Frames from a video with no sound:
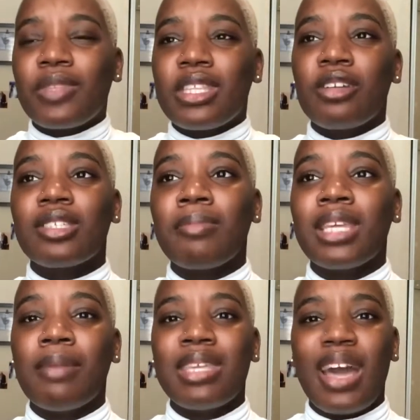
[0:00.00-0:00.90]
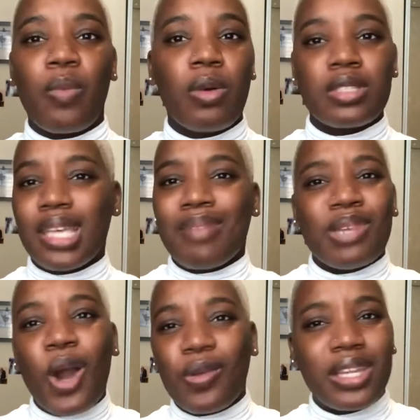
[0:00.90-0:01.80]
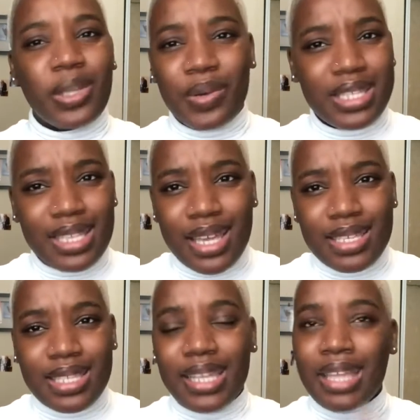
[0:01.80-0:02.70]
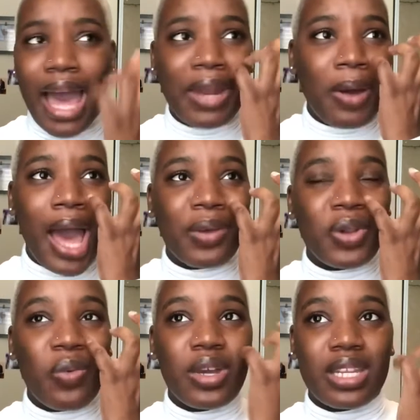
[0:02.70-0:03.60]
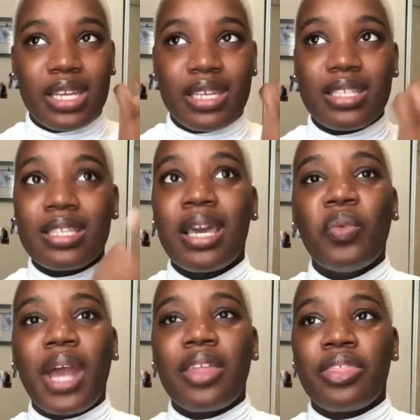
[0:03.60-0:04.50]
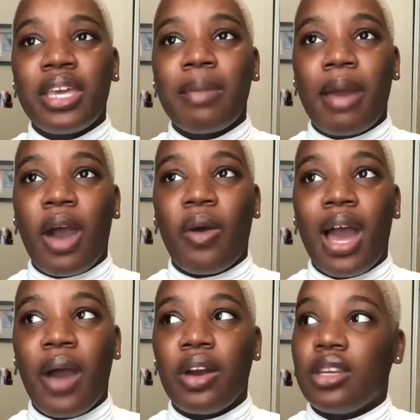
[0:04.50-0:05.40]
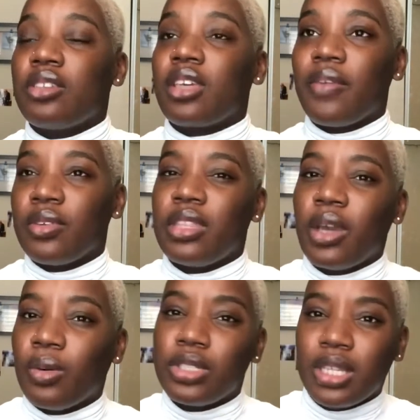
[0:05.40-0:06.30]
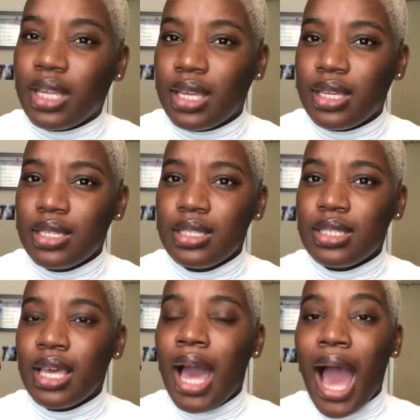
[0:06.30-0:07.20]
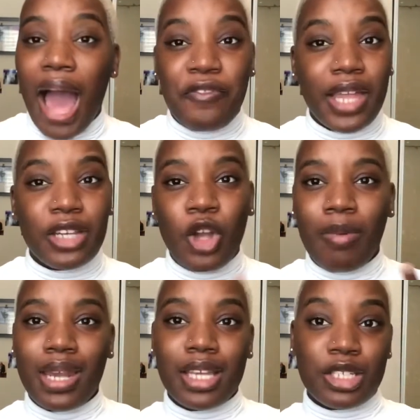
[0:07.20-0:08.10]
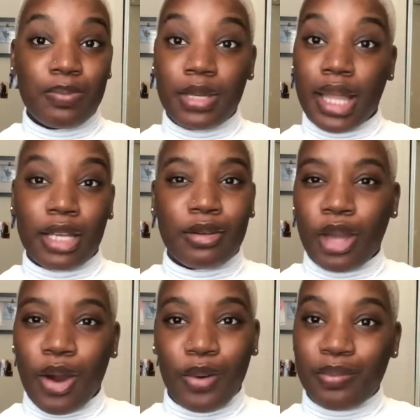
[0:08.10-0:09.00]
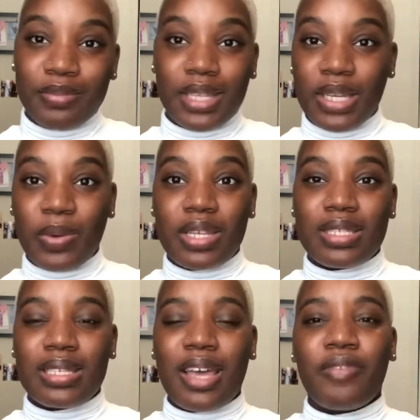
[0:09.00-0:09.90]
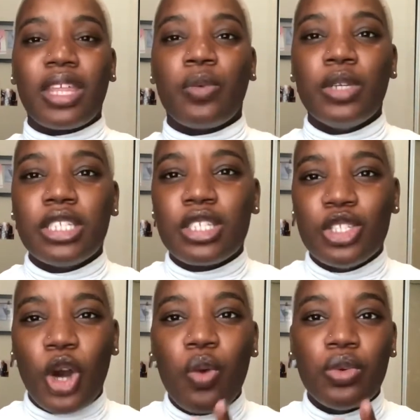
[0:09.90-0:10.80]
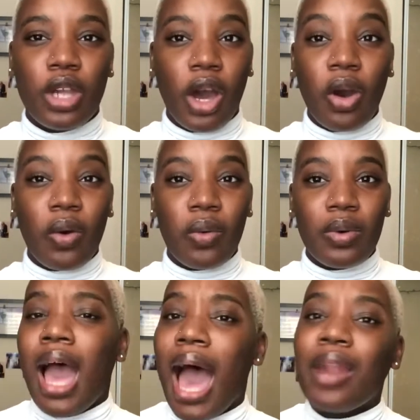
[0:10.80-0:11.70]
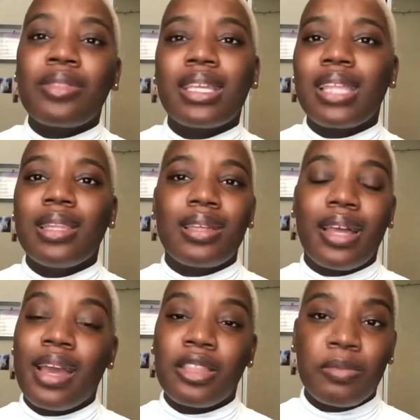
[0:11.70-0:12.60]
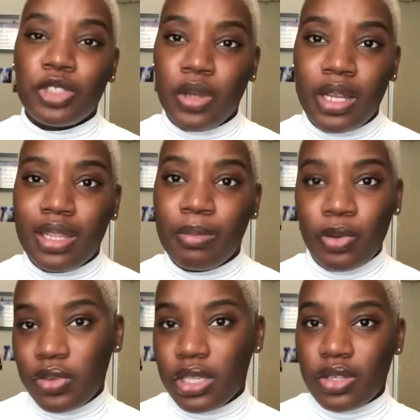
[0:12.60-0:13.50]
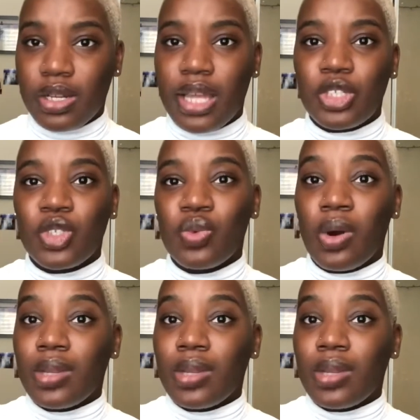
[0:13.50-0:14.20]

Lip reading: There's something in me that won't say no, they don't exist. Like I don't know what it is. When I think about how undiscovered the ocean is, I feel like nobody can just be like, no, they don't exist. I feel like we just don't know. I don't think they look like how they're portrayed in the movies or in H2O.